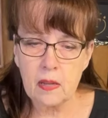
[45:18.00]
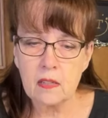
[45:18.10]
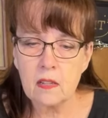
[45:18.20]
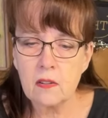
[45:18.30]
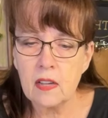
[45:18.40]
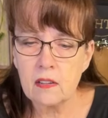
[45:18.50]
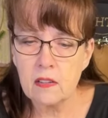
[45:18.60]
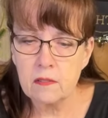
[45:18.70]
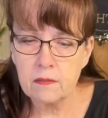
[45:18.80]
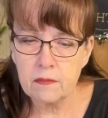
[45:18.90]
Okay,
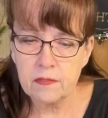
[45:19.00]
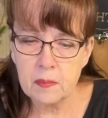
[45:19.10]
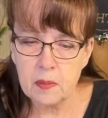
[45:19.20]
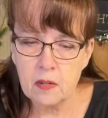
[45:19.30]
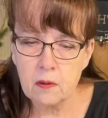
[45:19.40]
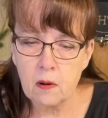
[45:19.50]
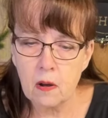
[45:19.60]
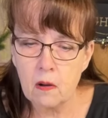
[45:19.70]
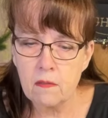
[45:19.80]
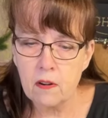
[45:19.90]
now with watercolor
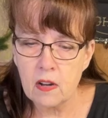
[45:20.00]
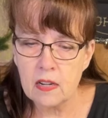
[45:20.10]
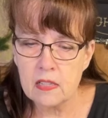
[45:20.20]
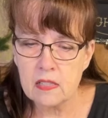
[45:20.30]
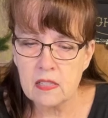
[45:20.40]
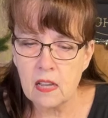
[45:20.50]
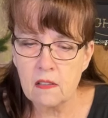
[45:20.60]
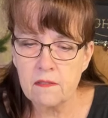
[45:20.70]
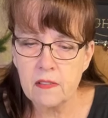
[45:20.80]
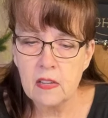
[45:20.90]
paper, it gets a
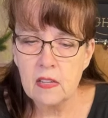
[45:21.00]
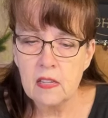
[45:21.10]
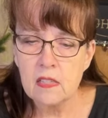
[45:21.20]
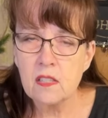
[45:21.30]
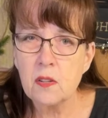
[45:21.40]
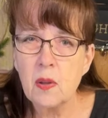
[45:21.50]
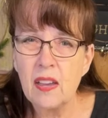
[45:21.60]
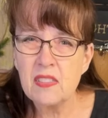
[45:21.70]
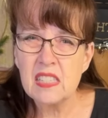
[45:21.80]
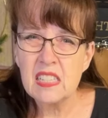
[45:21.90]
little bendy and
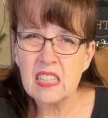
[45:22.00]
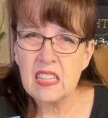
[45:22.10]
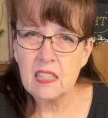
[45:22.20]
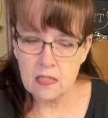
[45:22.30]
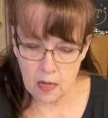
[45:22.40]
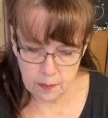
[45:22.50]
foldy.